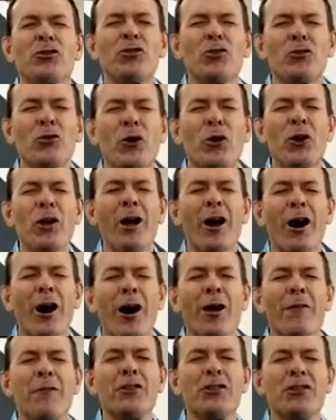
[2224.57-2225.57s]
joy
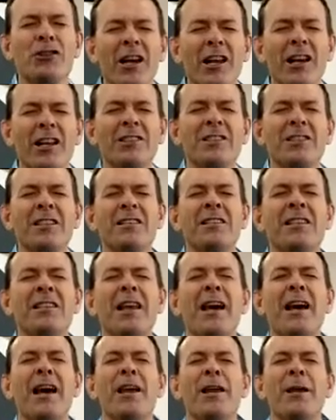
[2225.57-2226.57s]
over jealousy
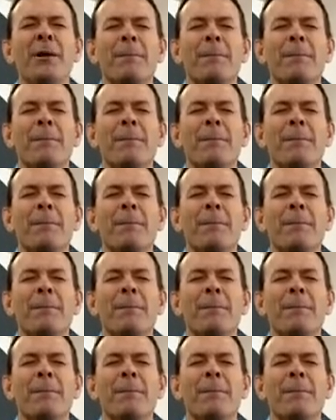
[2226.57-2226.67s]
today.